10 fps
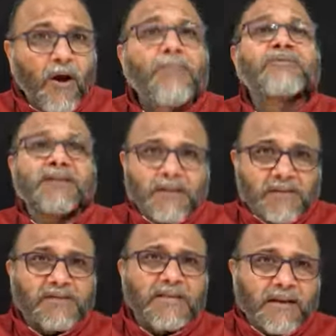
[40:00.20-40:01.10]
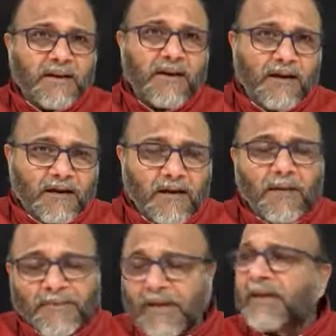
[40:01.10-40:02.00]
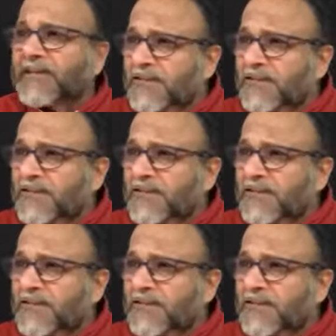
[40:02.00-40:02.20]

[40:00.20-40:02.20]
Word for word: obstacles that are coming in